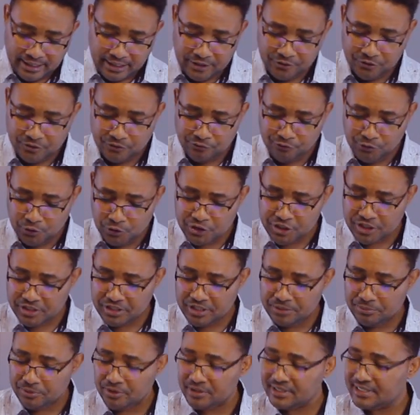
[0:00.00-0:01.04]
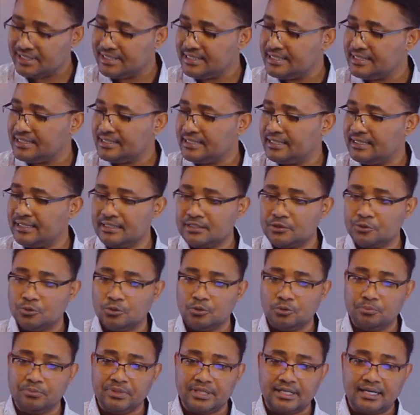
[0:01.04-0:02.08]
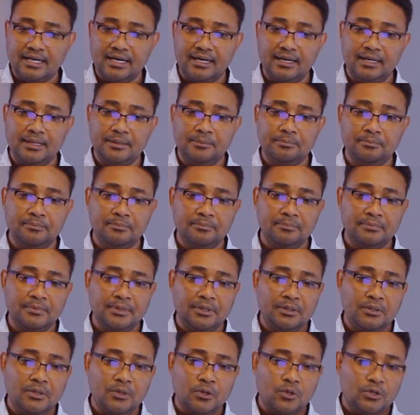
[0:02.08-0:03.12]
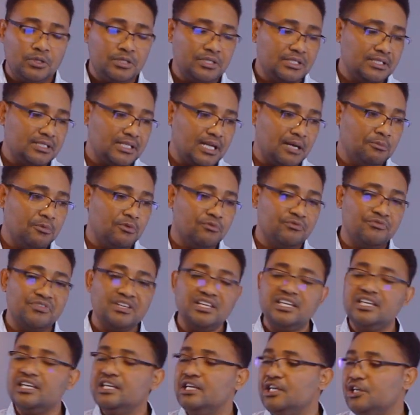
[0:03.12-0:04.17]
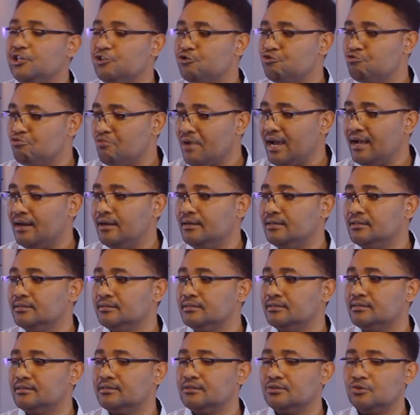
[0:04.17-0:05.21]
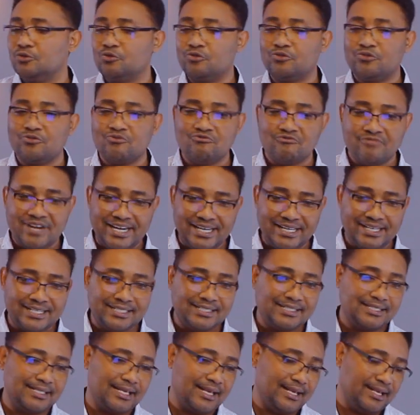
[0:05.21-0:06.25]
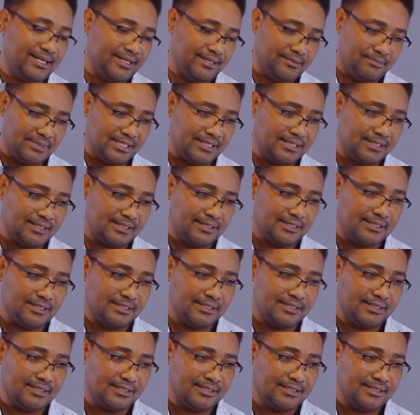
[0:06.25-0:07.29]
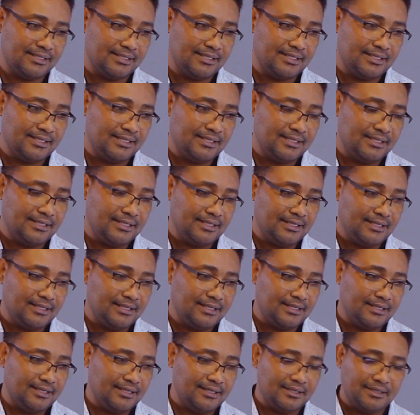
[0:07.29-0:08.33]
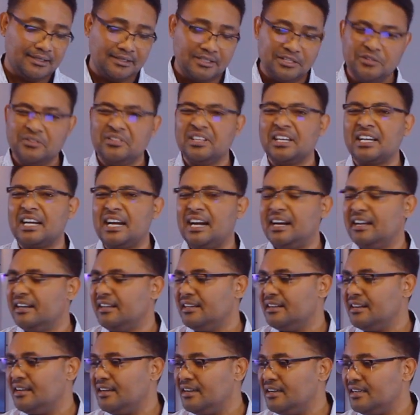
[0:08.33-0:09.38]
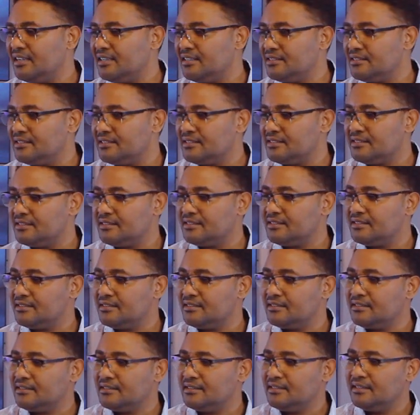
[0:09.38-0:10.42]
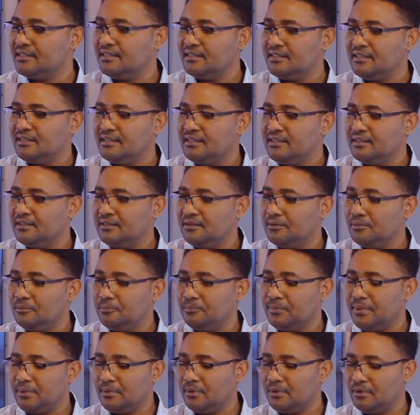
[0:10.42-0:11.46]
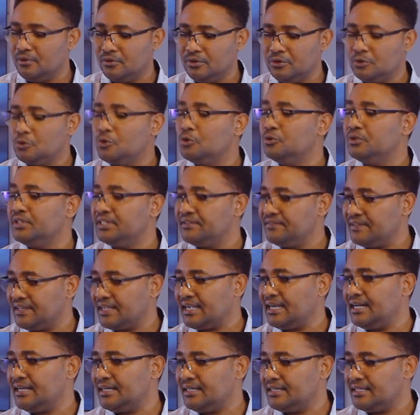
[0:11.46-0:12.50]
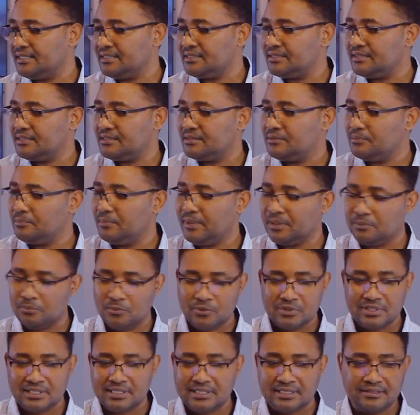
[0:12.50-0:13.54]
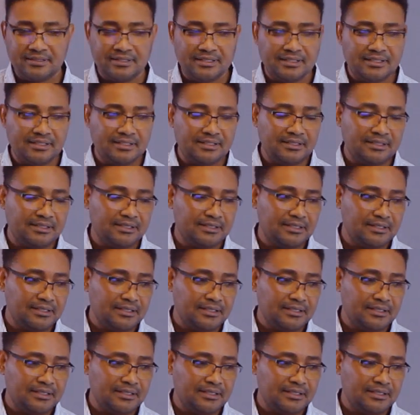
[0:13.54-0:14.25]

In the future, Nimrod's descendants will become some of Israel's greatest enemies. The Canaanites, including the Canaanites, but mostly the,